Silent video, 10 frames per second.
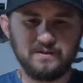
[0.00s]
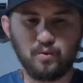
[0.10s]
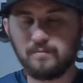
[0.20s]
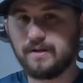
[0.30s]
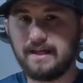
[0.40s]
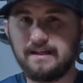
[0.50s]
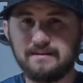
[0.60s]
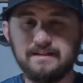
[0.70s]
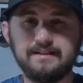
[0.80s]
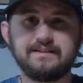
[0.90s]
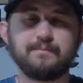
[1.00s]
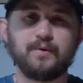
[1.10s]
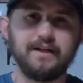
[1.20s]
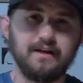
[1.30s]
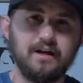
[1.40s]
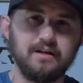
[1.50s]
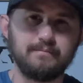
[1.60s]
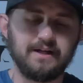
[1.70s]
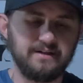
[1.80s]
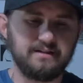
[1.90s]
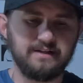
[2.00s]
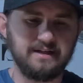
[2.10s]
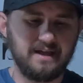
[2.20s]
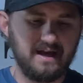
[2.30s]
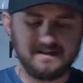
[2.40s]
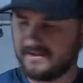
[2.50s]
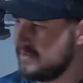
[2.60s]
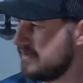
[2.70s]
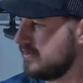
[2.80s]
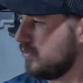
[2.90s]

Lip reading: Normally I get these pre-cut by like Lancaster,